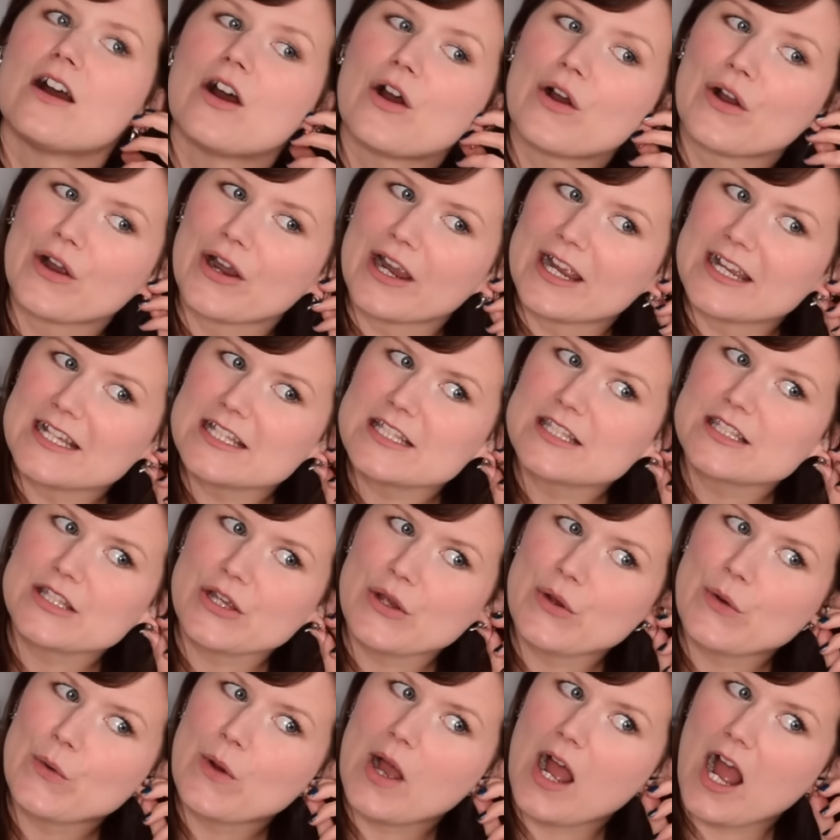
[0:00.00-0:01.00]
All right,
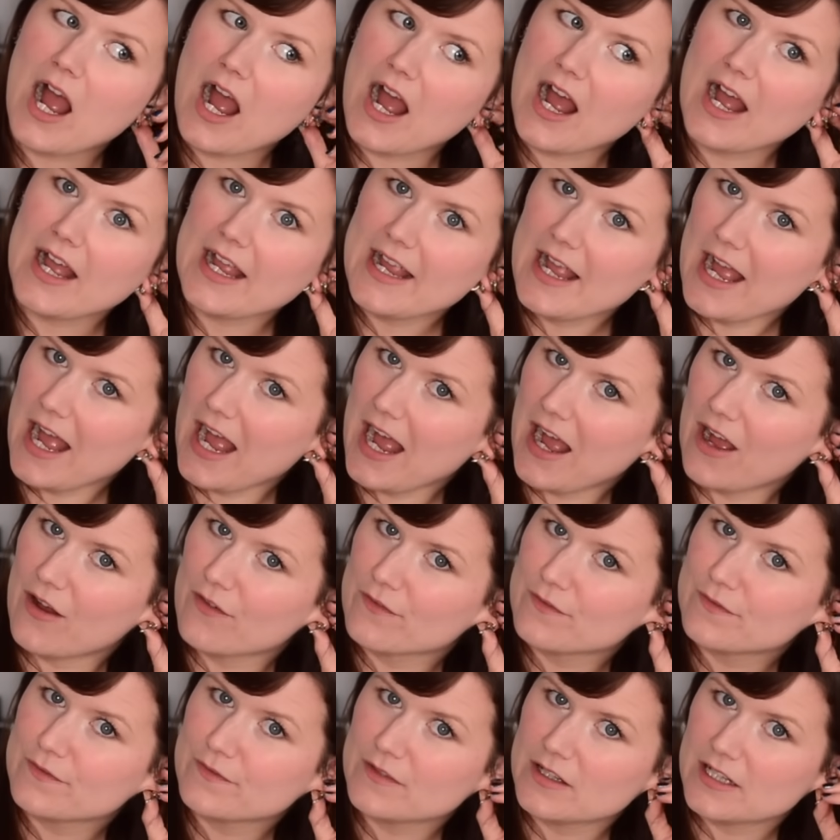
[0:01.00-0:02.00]
so I
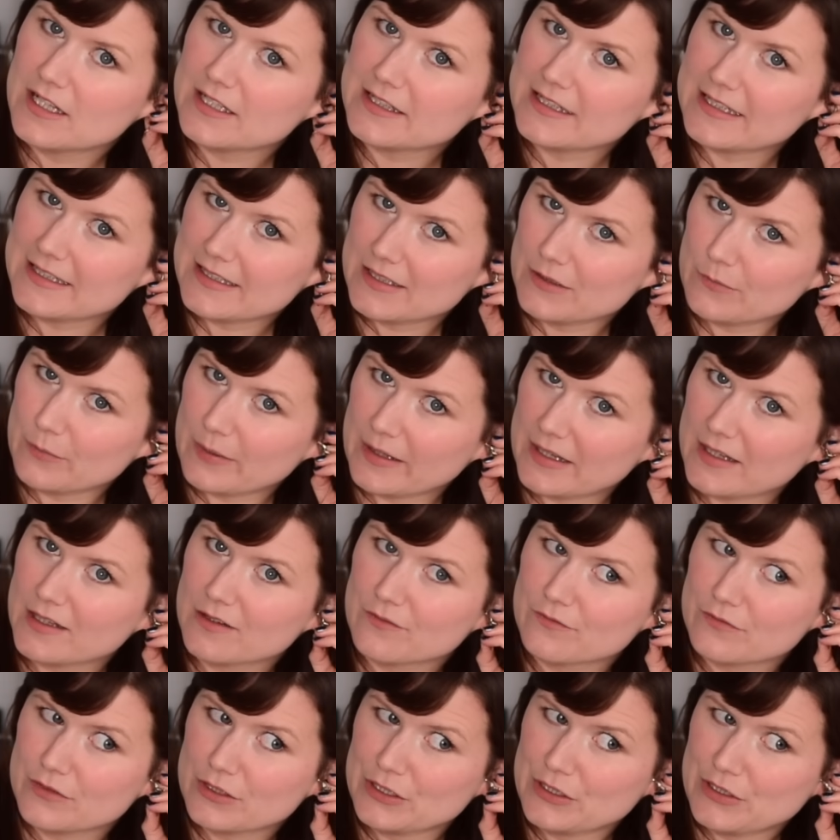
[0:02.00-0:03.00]
have a little bit
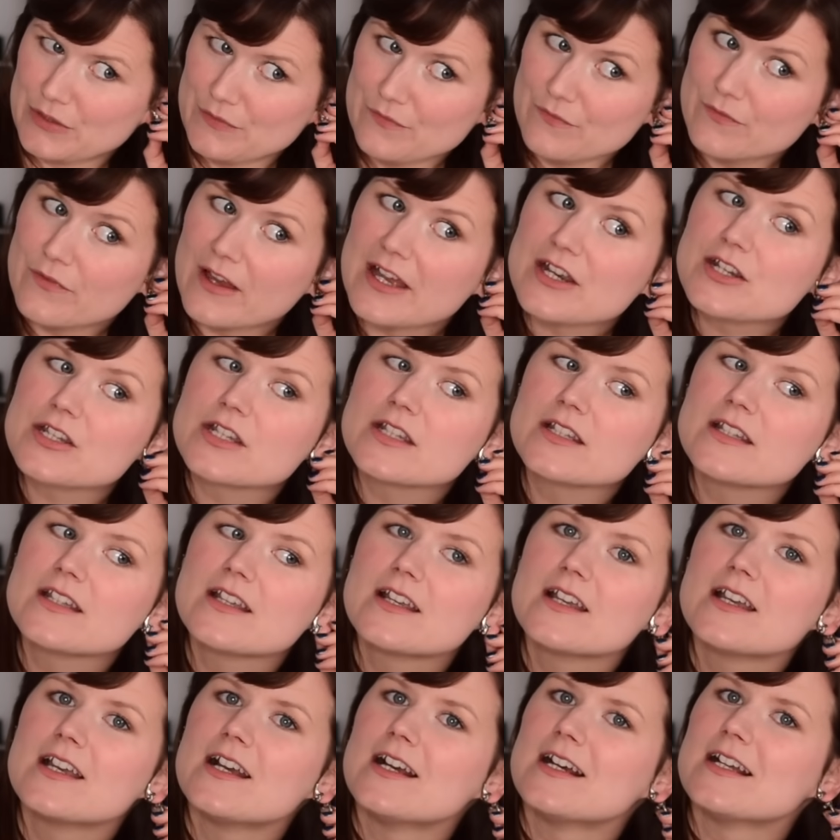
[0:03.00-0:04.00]
of a confession
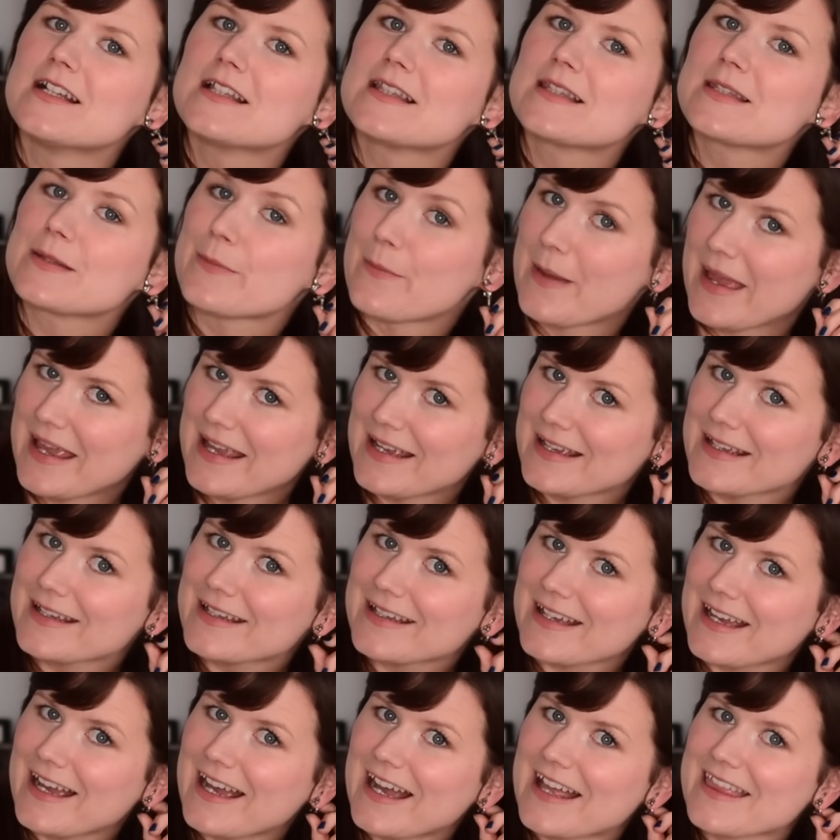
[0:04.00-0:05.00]
to
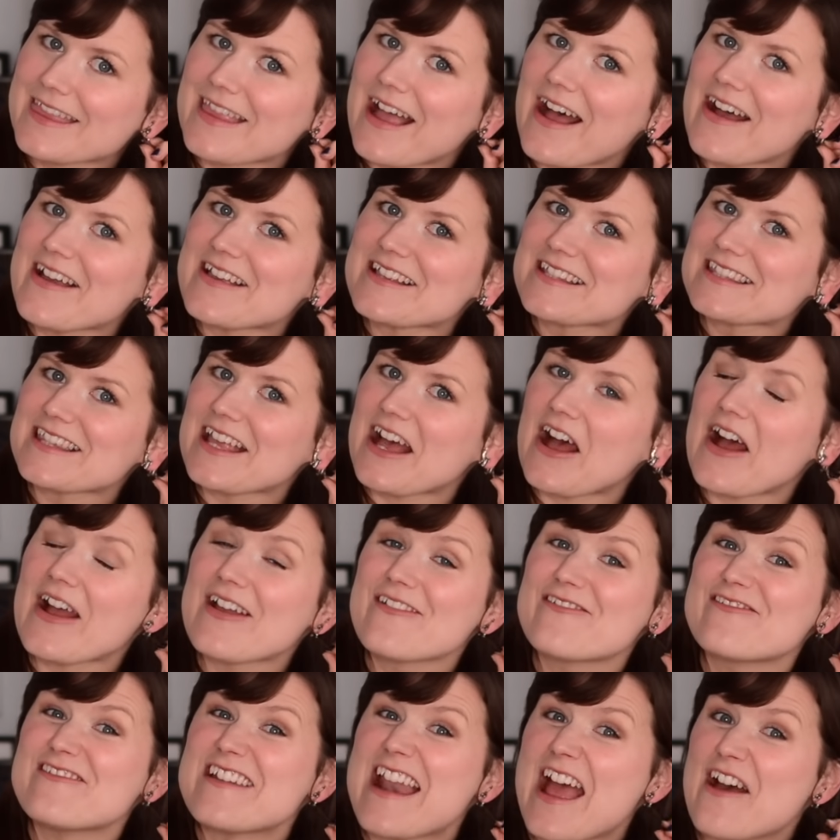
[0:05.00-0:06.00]
make, and that is that
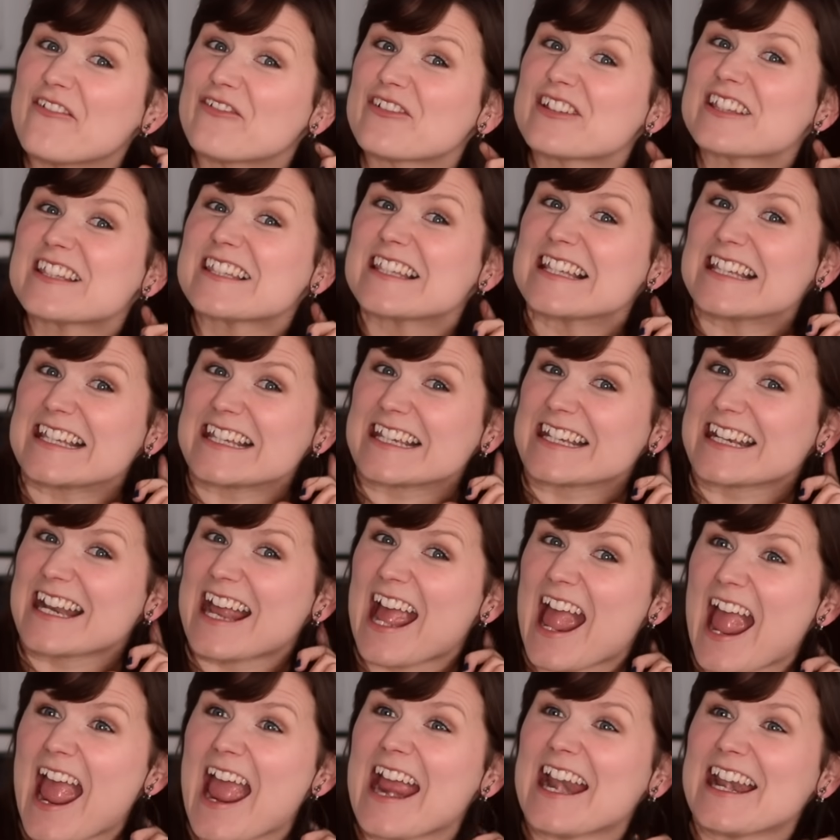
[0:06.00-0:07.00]
I've never
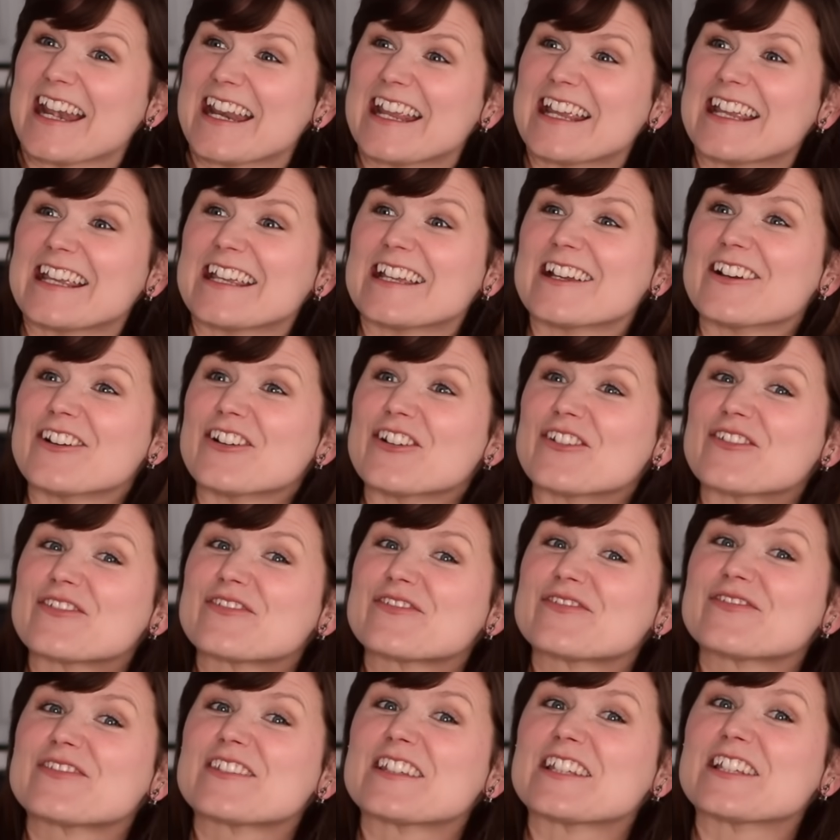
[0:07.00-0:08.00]
seen any
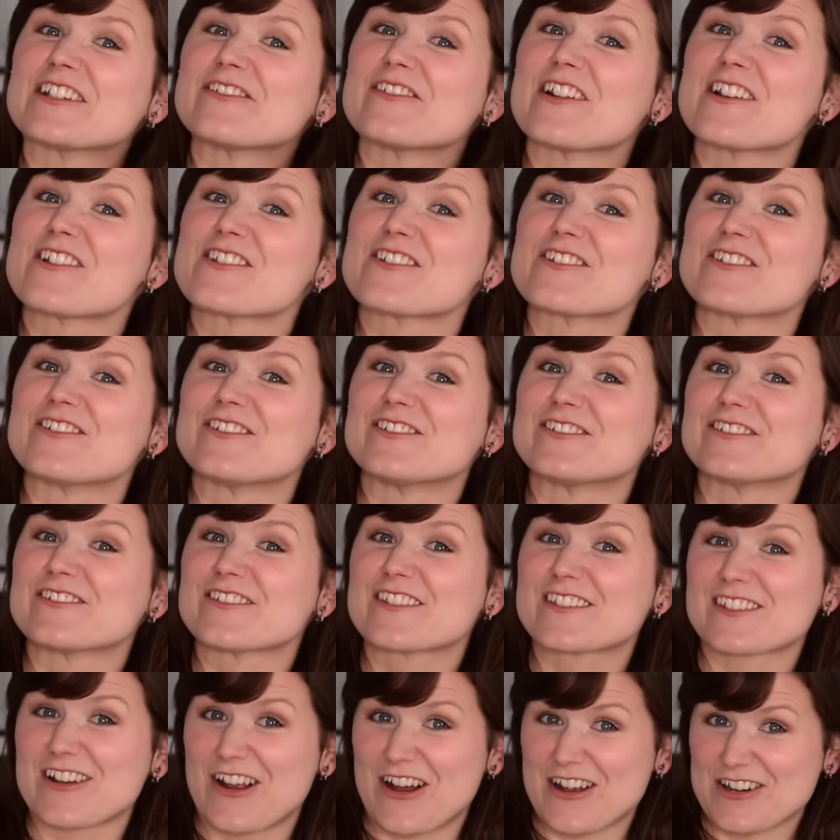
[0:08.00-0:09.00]
of the original
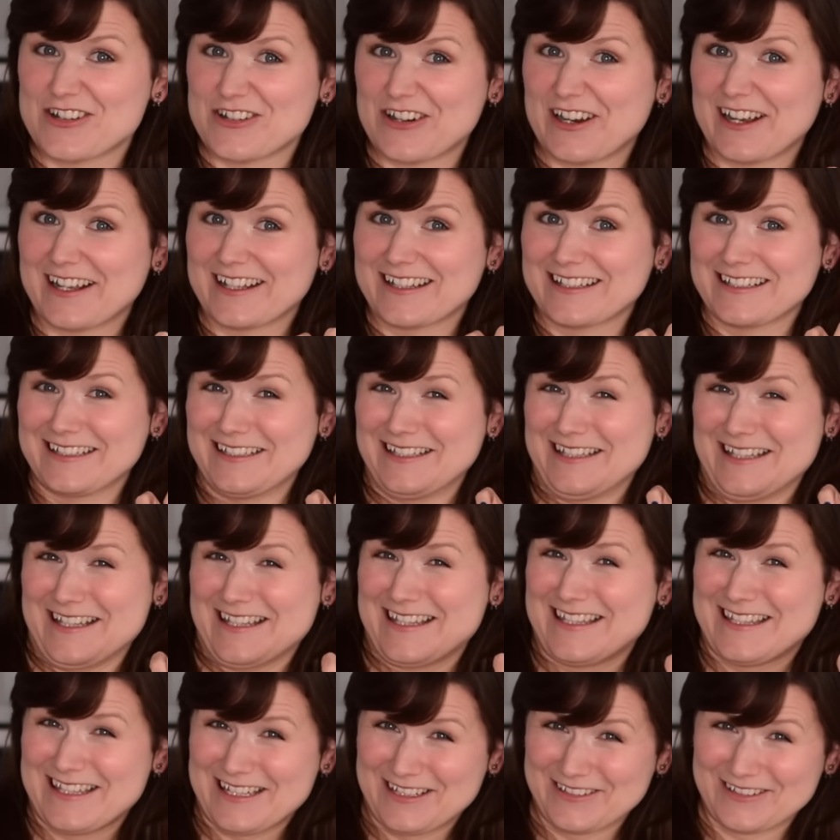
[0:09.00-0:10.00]
Star Trek
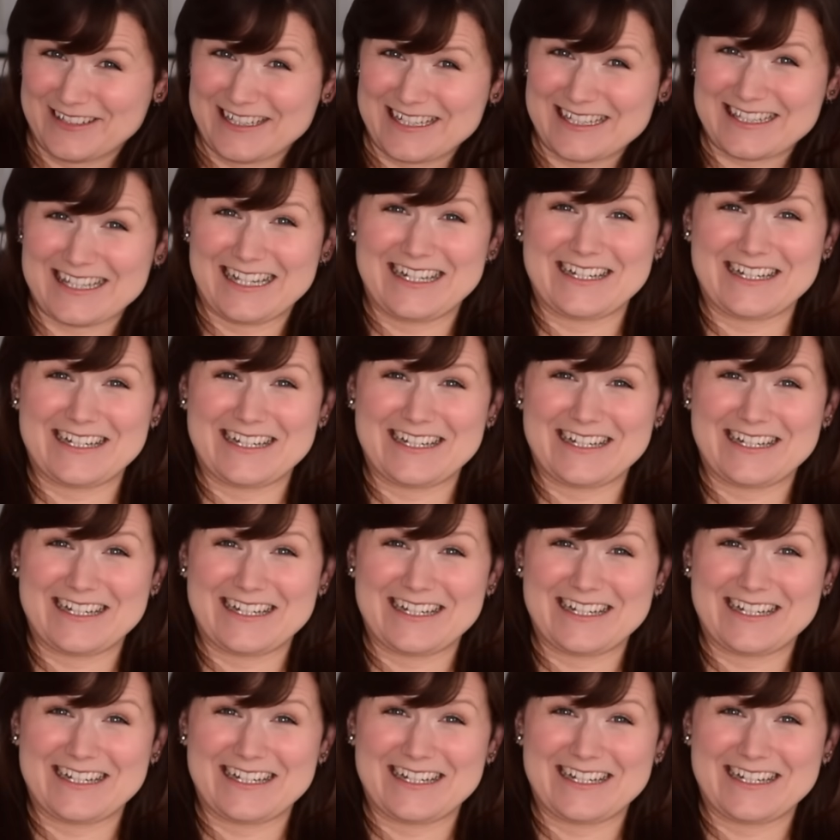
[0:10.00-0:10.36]
series.